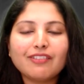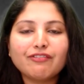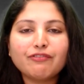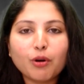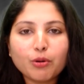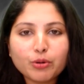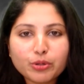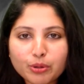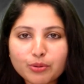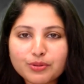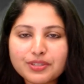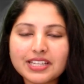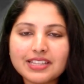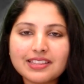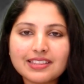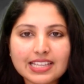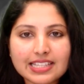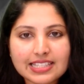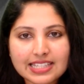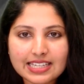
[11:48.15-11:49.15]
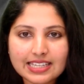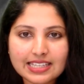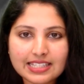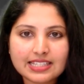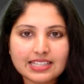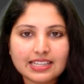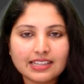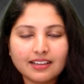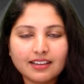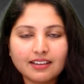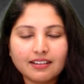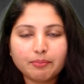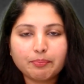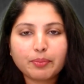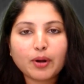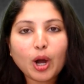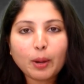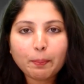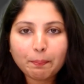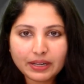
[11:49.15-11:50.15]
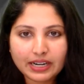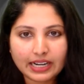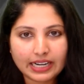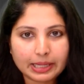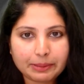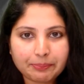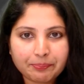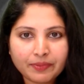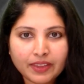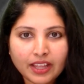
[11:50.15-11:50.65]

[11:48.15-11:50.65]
photosynthesis properly.